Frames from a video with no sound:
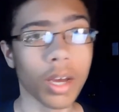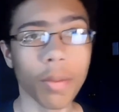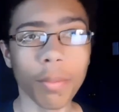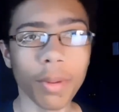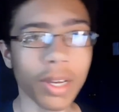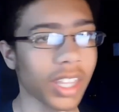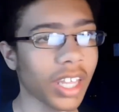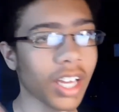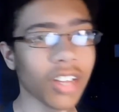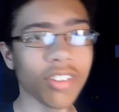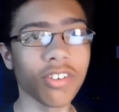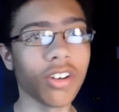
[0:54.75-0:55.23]

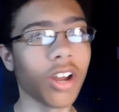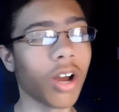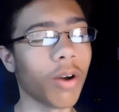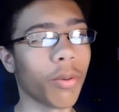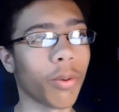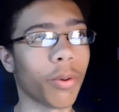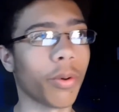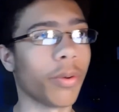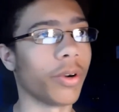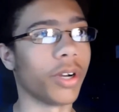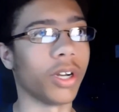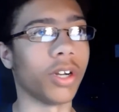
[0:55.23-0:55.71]
But that's not
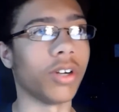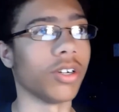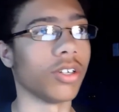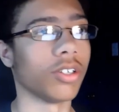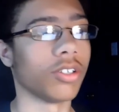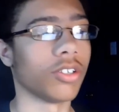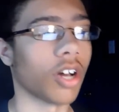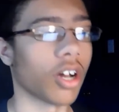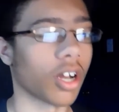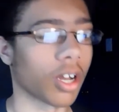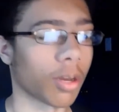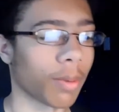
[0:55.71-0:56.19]
what we're here to
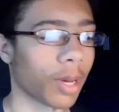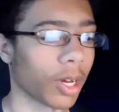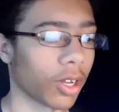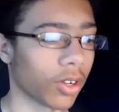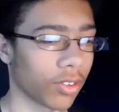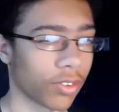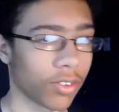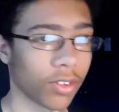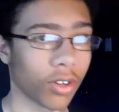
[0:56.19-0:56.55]
talk about.